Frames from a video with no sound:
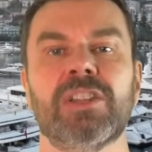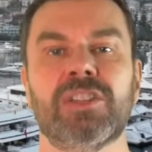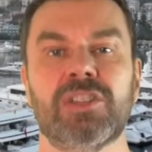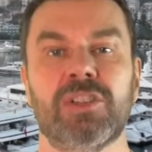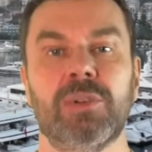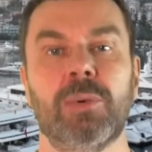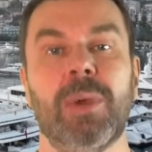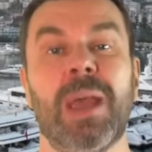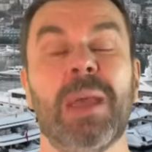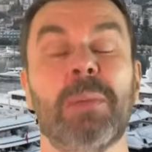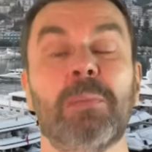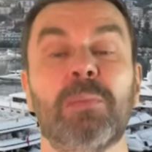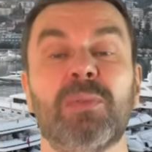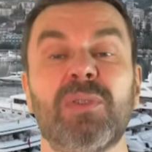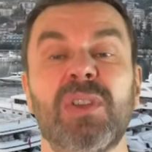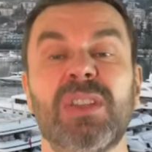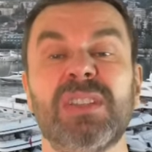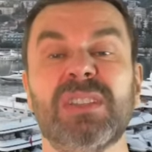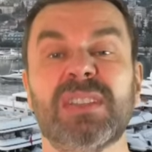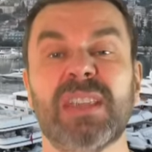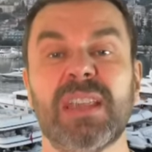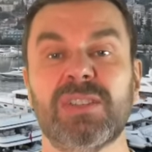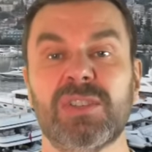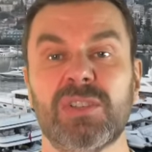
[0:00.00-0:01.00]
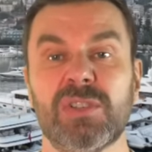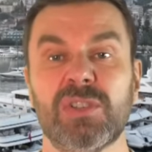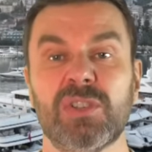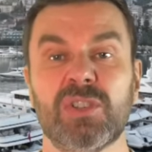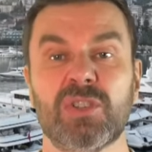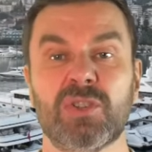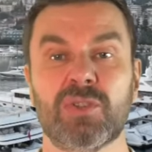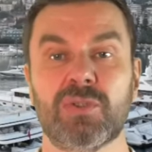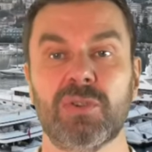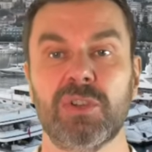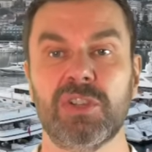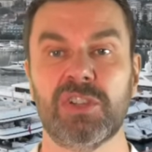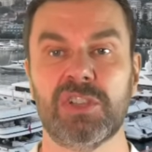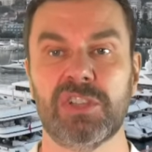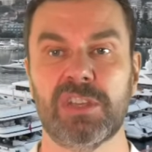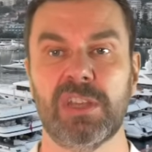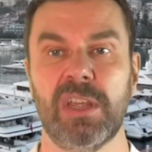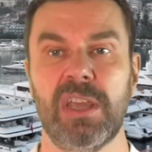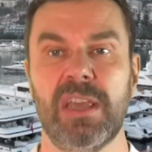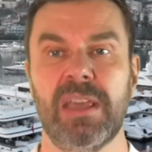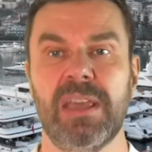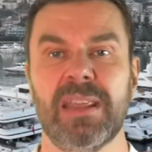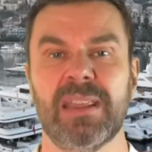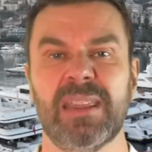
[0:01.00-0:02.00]
to a princess's trust,
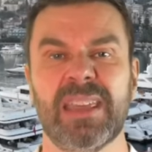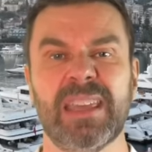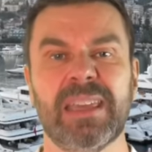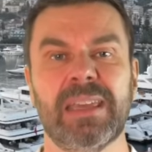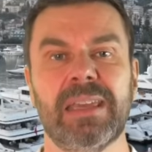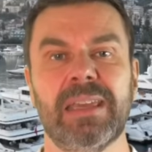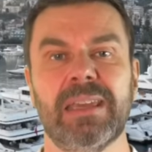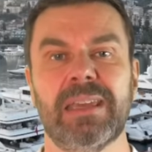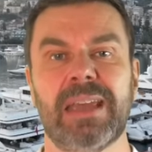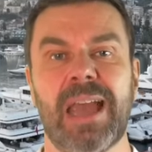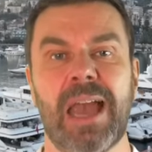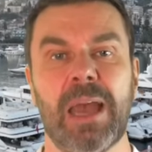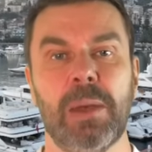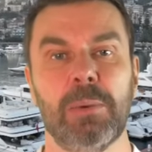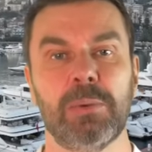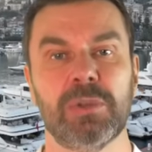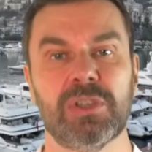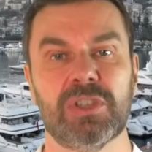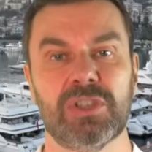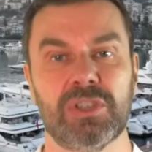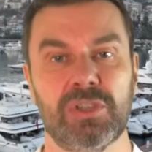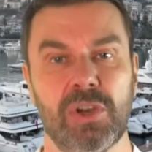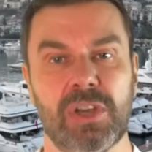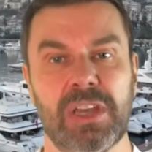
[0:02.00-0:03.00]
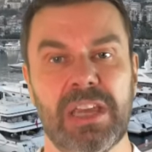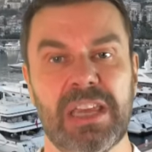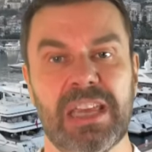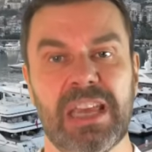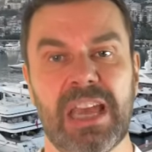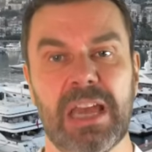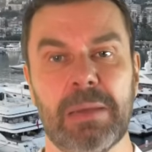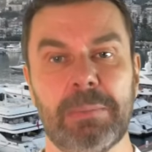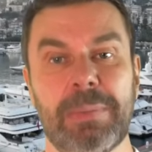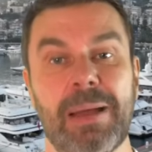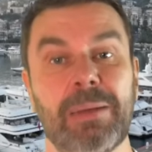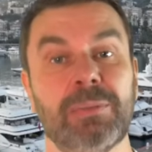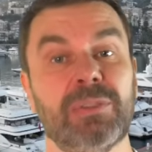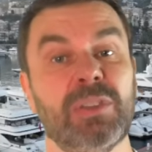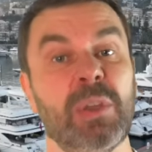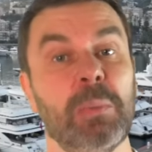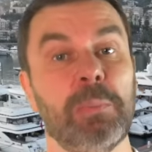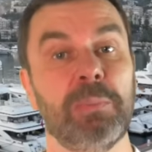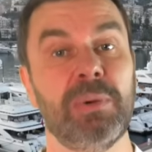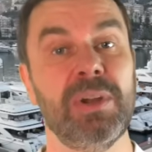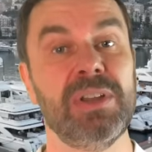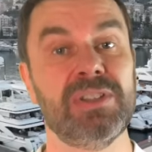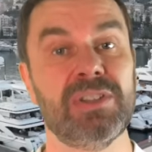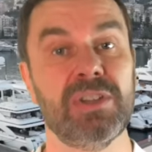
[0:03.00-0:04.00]
thinking I was talking about the
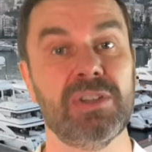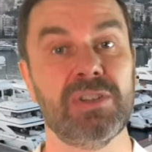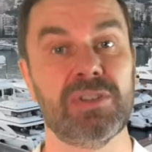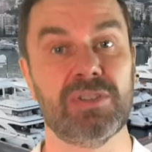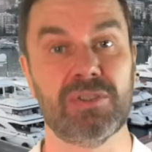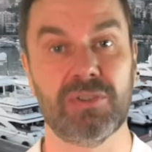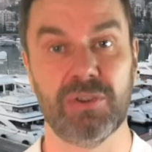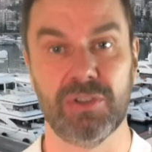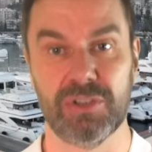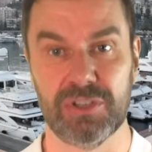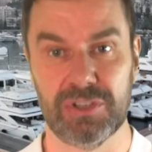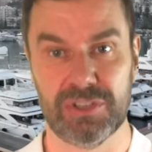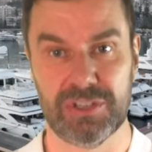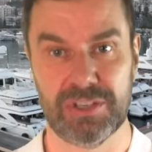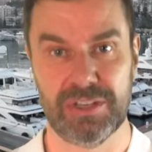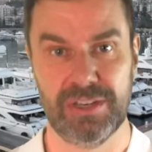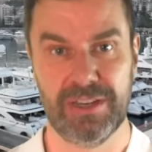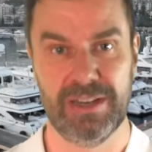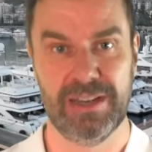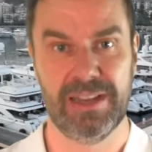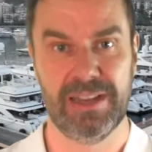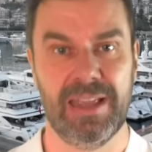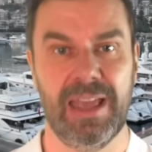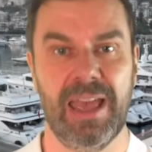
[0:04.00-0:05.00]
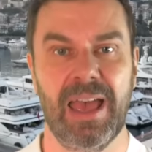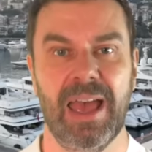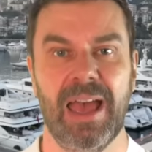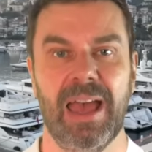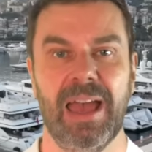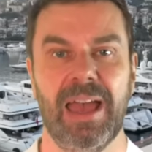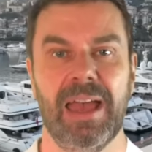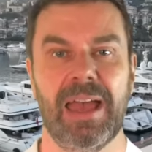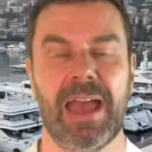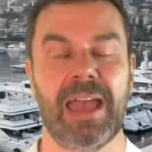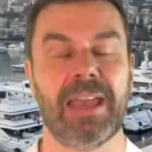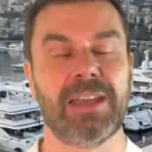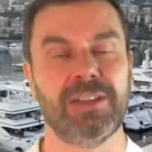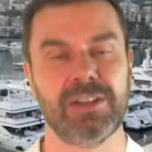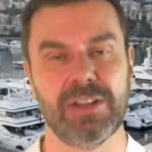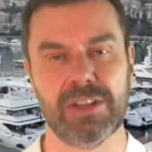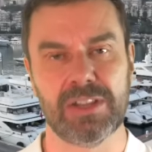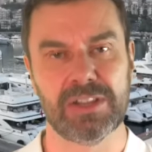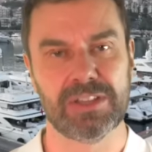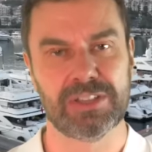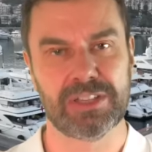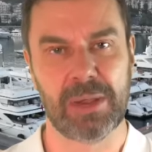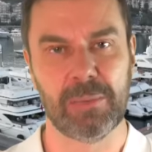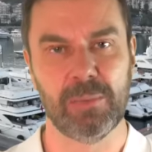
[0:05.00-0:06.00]
prince's trust. I can
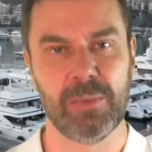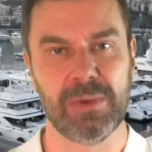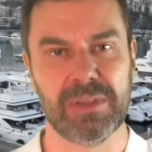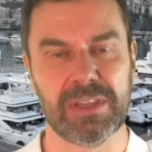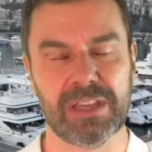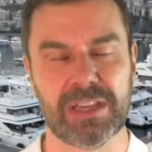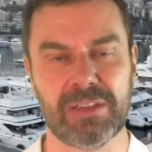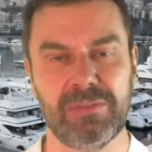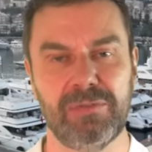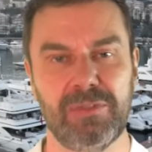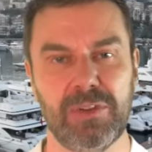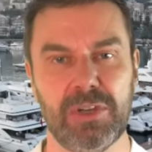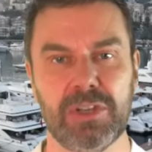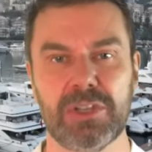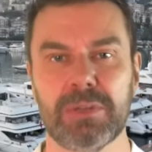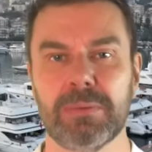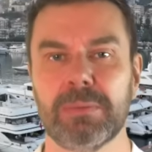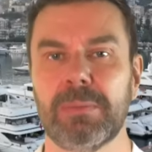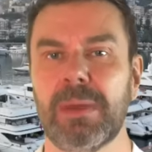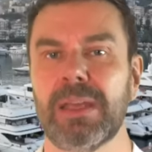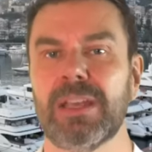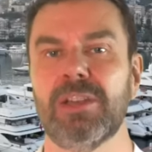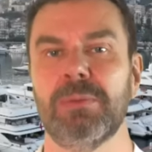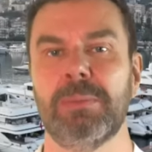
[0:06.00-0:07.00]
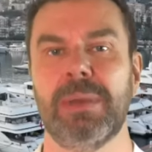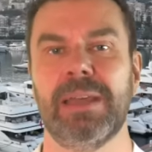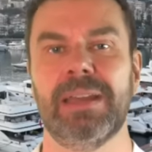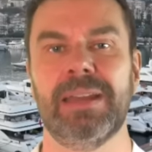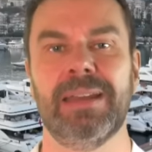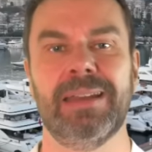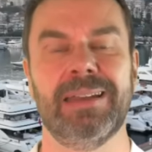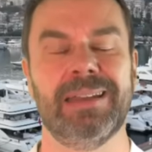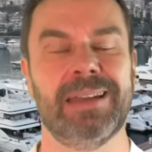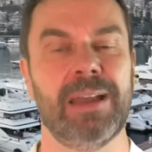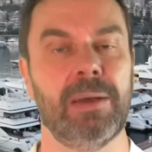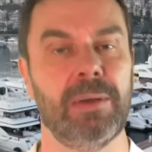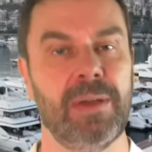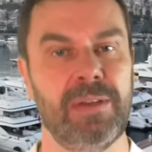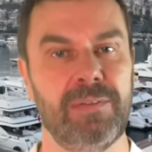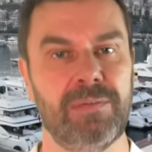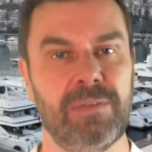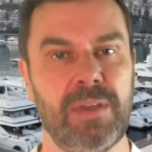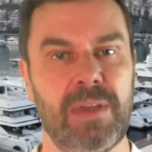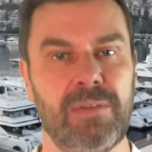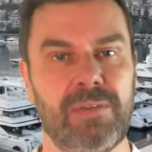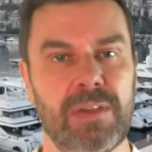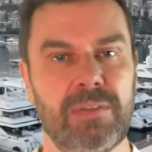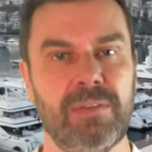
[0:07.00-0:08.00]
understand where the confusion might come in. Now,
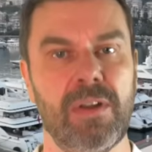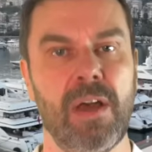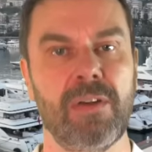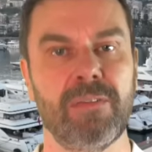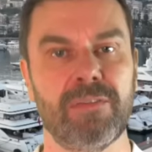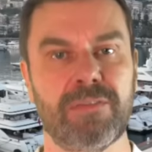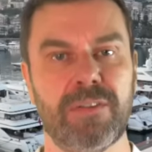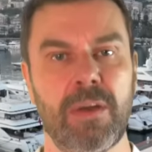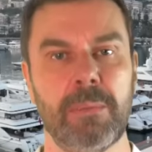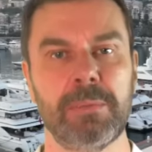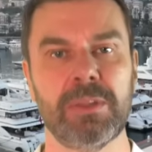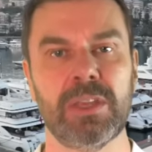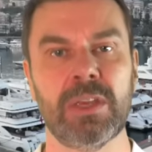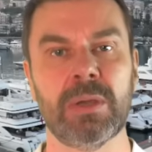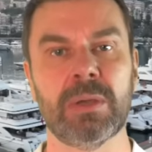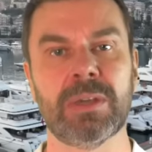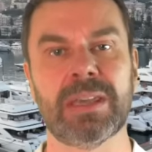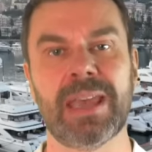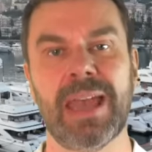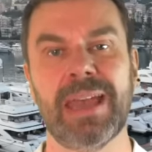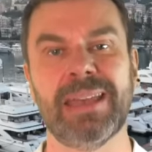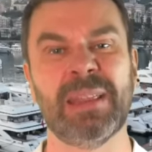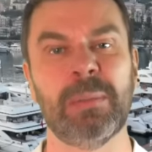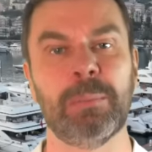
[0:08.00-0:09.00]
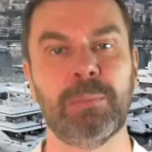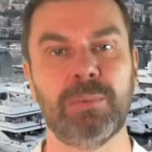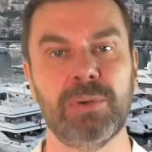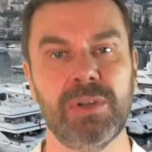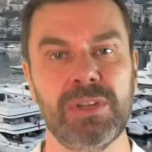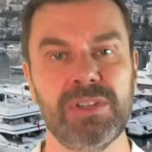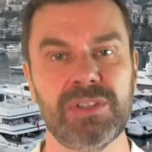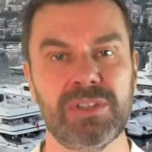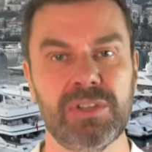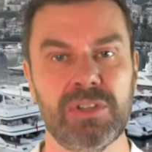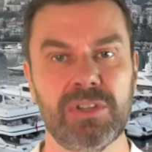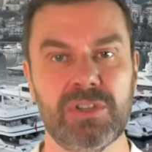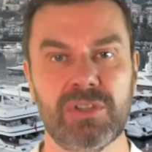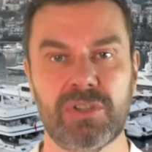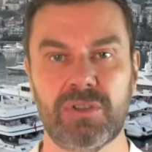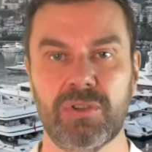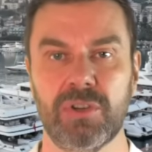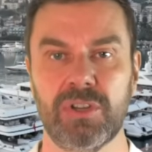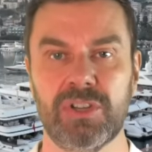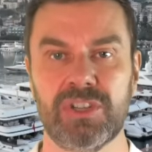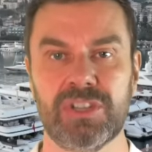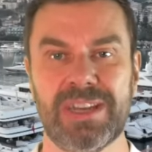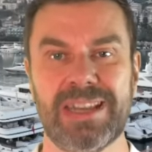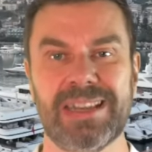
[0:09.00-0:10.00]
if you're not from the UK, the Prince's
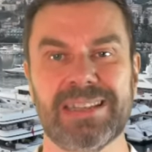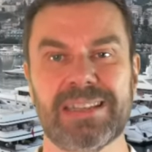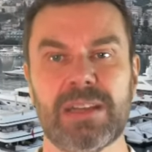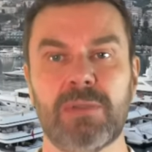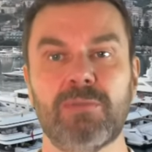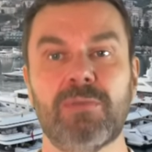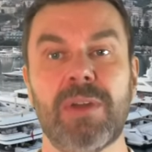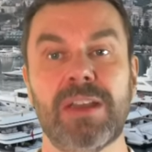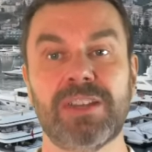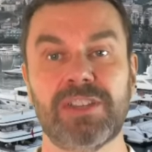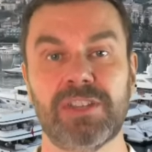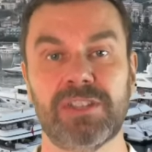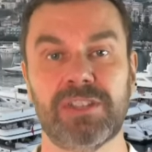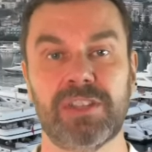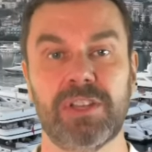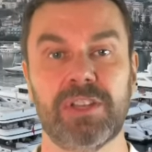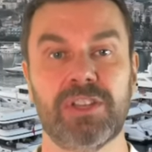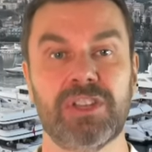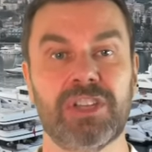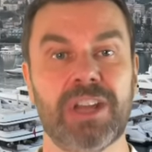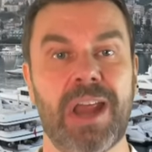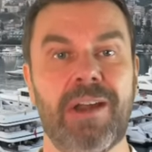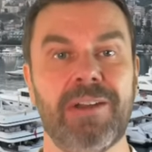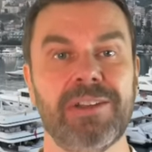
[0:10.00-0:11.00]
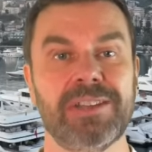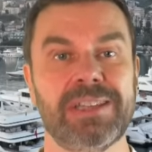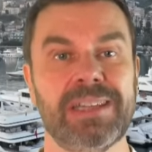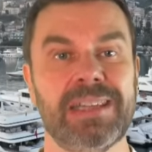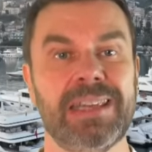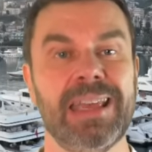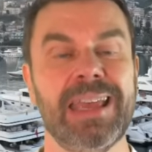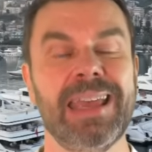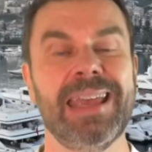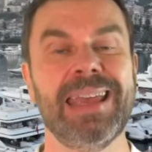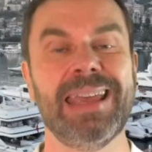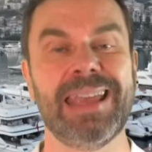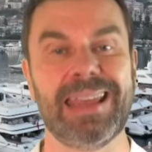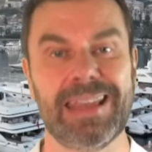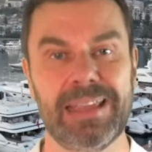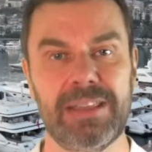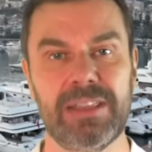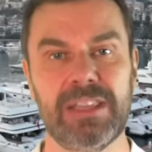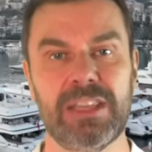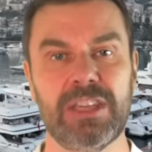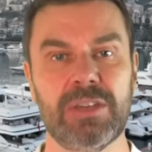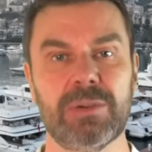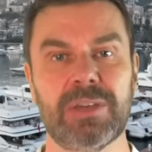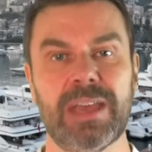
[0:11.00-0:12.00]
Trust is a registered charity in
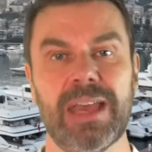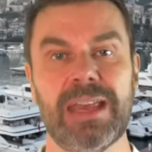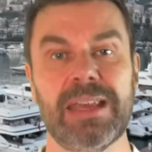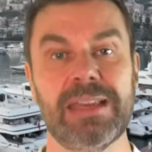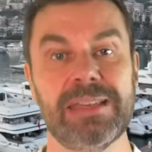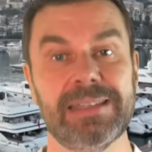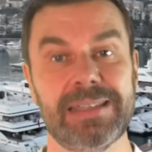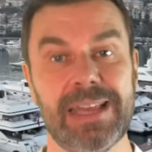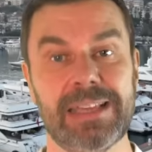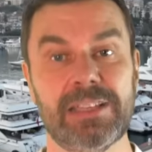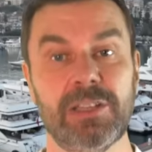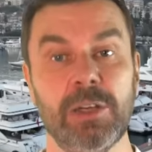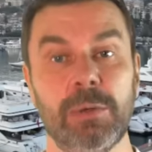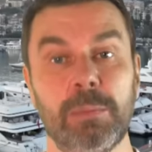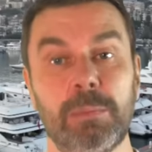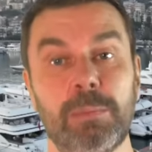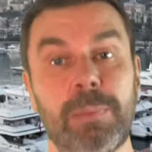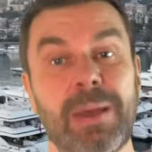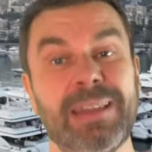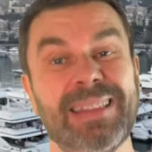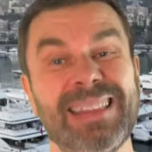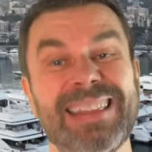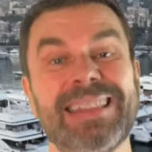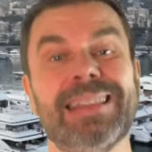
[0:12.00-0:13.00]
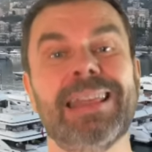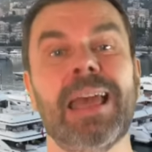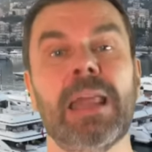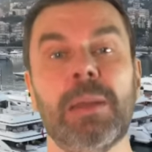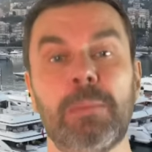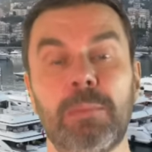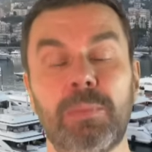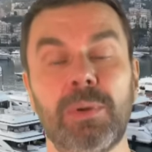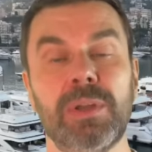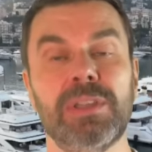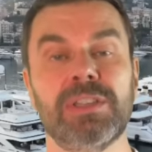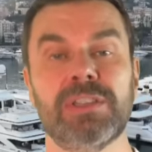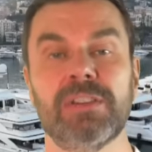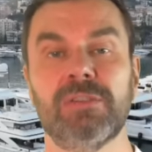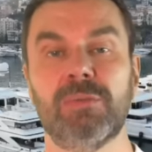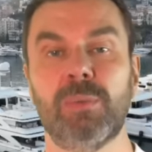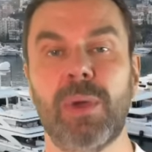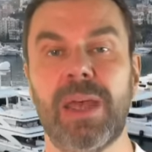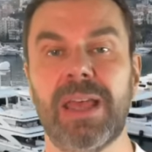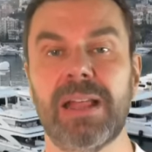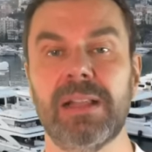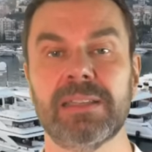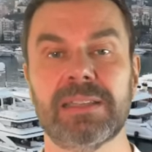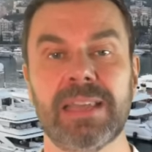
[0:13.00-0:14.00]
the UK set up by the then Prince of
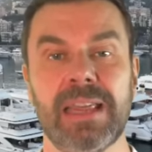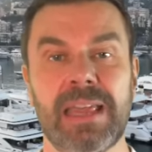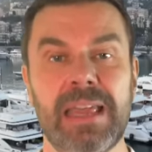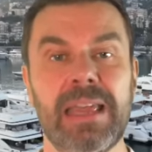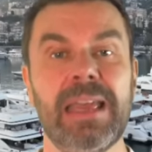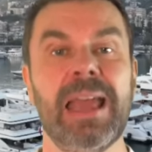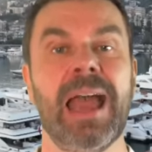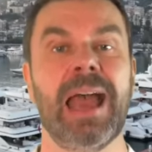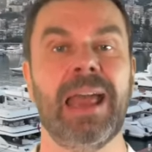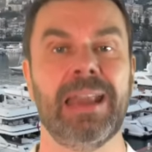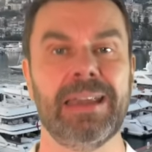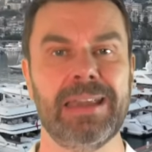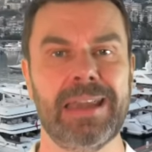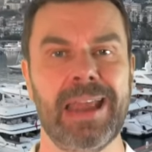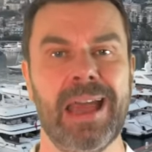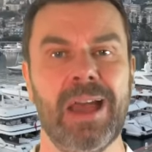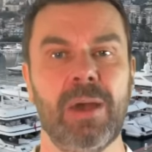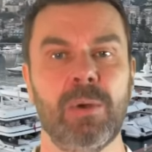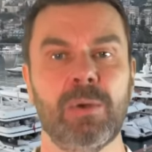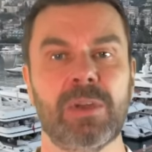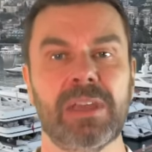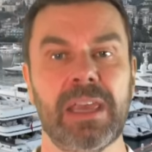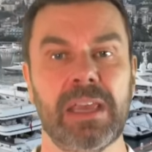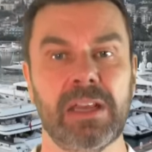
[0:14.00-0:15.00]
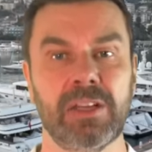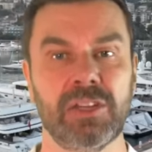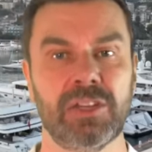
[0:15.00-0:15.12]
Wales and now King